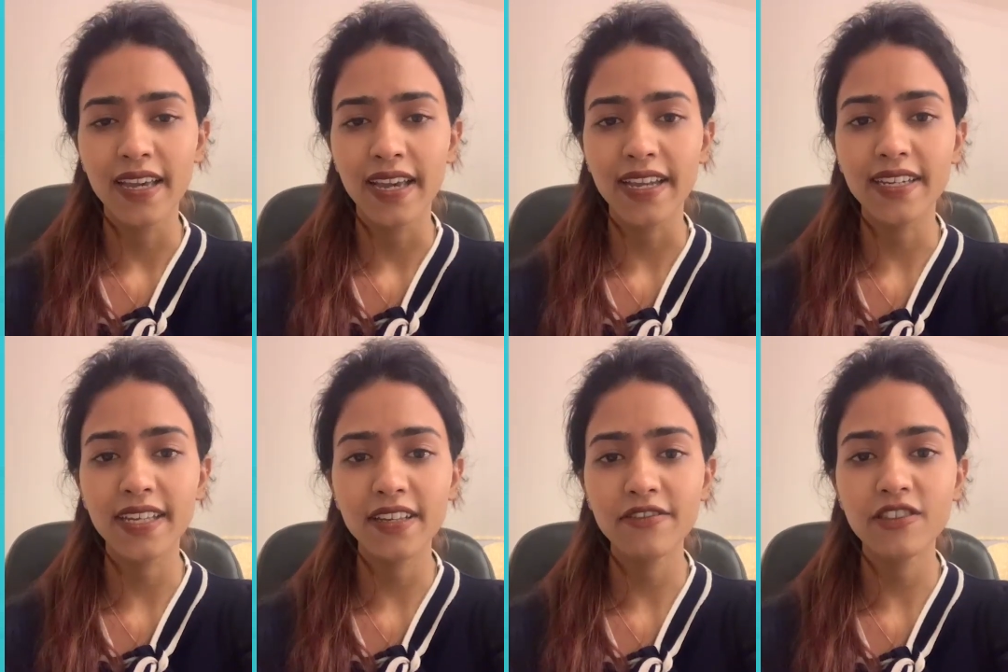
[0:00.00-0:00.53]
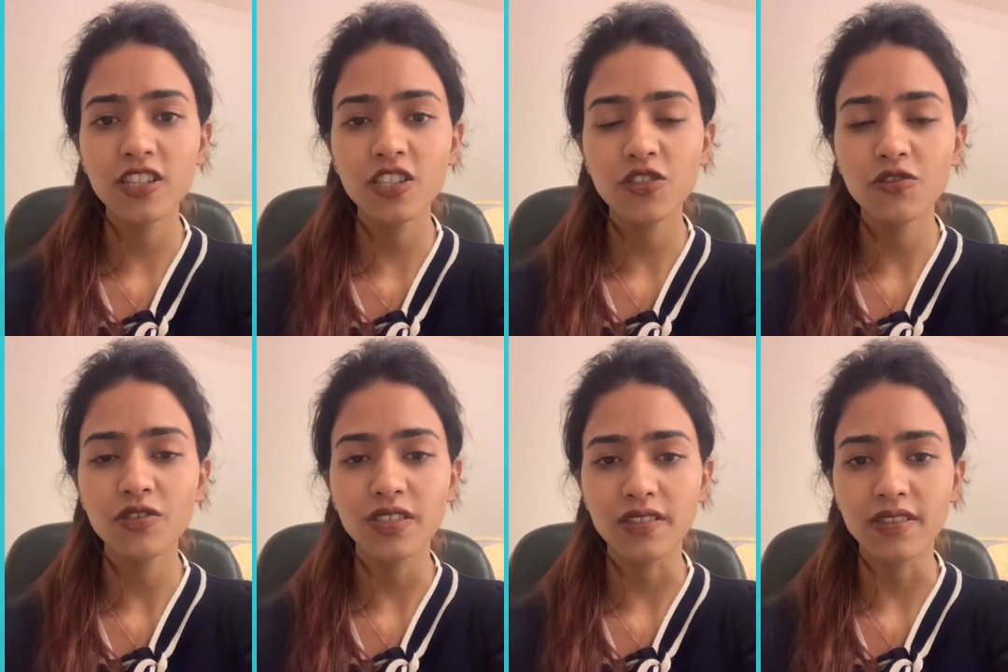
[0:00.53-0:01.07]
it gives the
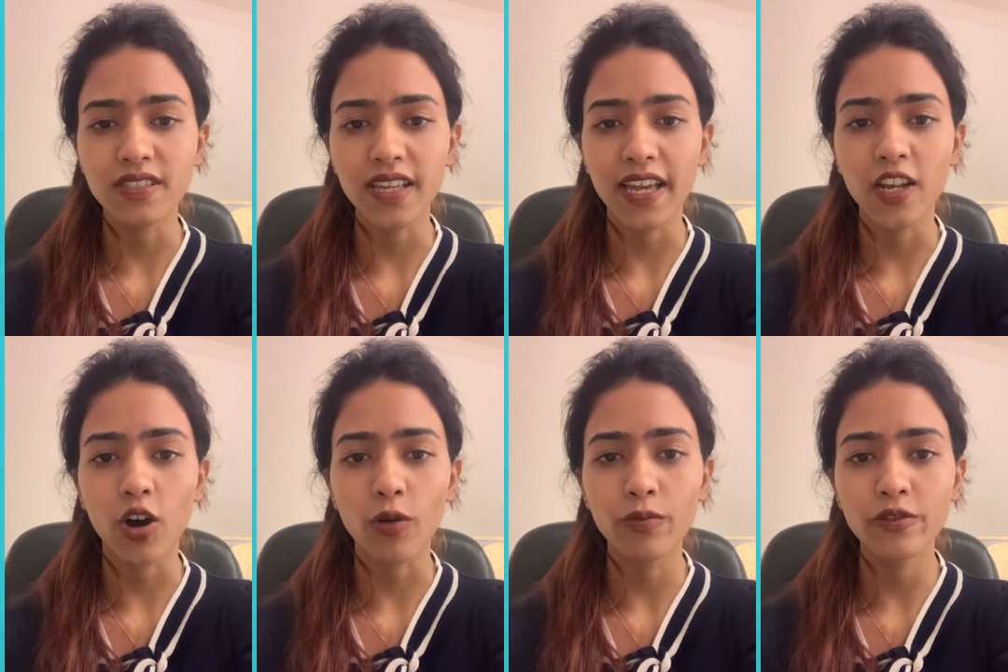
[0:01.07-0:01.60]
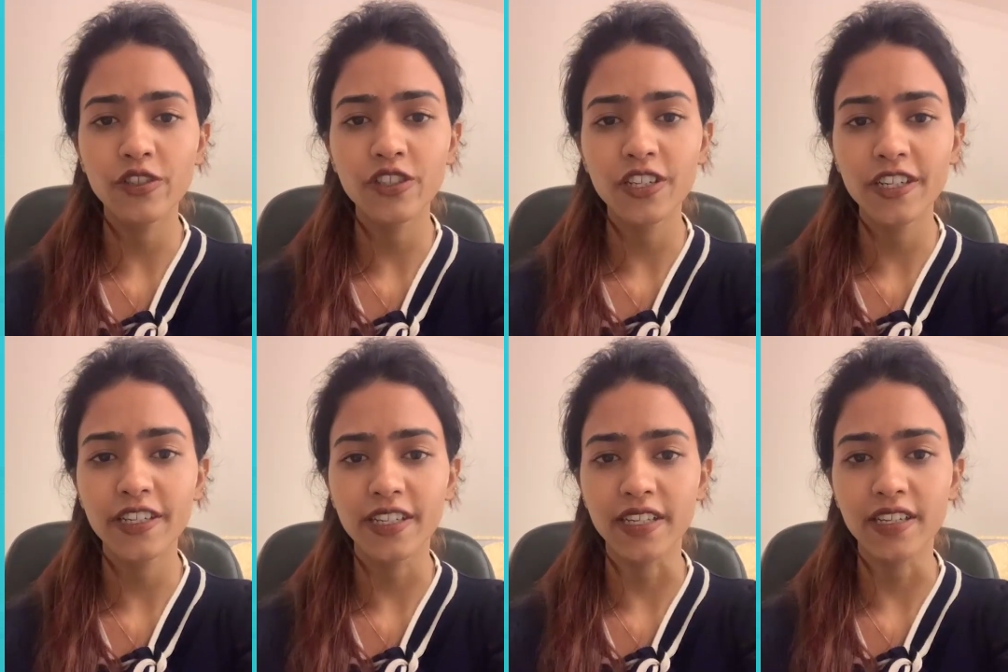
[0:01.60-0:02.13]
students an
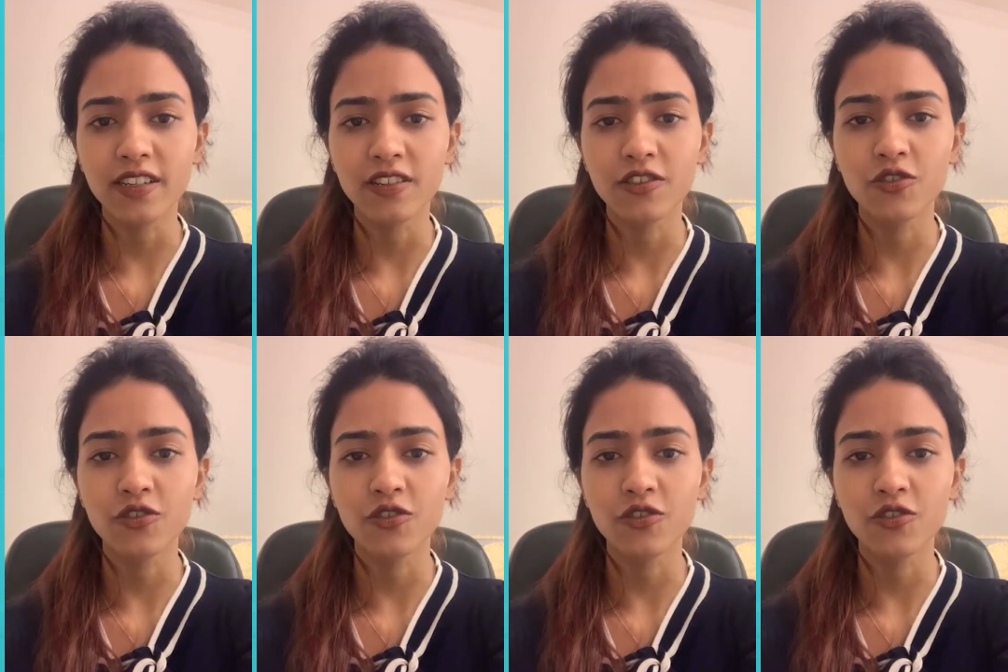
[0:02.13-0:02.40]
opportunity